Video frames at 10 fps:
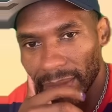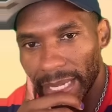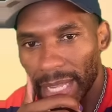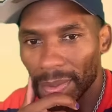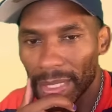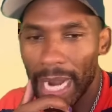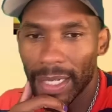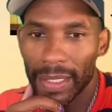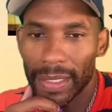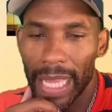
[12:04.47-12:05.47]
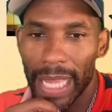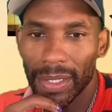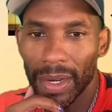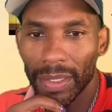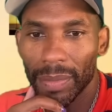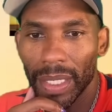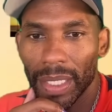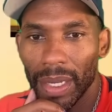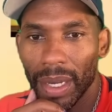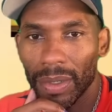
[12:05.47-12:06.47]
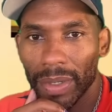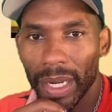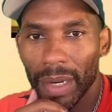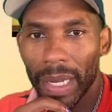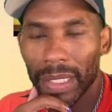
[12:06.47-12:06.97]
Damn, I'm tired of the stats argument, and y'all don't care about